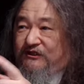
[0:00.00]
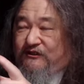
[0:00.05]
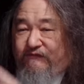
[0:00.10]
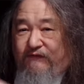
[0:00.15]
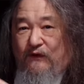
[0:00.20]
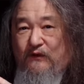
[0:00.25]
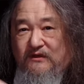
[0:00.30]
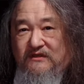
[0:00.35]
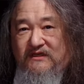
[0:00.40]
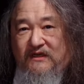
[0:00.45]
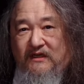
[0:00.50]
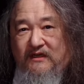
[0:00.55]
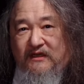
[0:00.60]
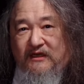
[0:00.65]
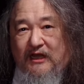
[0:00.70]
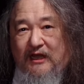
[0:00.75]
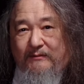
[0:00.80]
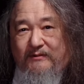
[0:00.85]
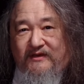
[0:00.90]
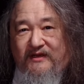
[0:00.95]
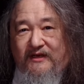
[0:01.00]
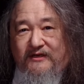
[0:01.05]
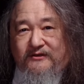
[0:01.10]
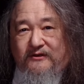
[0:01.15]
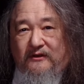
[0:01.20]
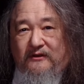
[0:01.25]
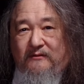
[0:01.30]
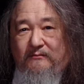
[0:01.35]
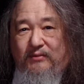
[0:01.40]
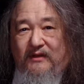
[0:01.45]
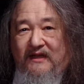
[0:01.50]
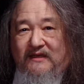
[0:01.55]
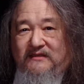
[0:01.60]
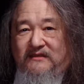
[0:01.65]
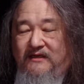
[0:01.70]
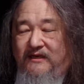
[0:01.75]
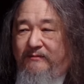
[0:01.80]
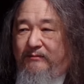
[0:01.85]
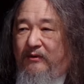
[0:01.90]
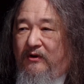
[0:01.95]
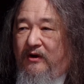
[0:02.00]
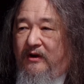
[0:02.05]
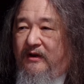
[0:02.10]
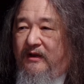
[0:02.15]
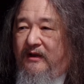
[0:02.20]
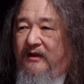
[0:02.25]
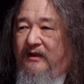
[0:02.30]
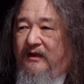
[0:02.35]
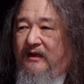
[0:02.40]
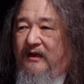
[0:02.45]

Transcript: just focusing on the computational complexity part,